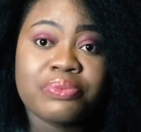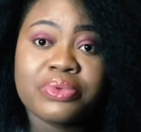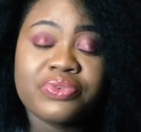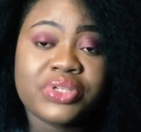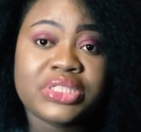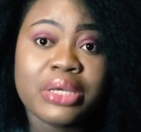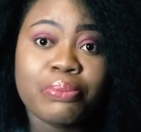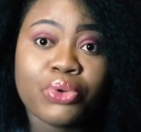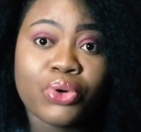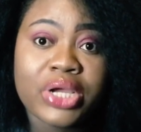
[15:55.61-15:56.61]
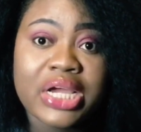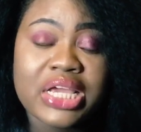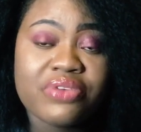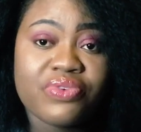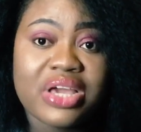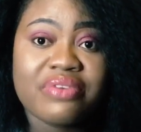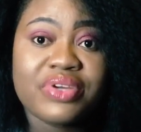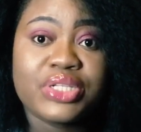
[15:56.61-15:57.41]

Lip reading: previous employer if you have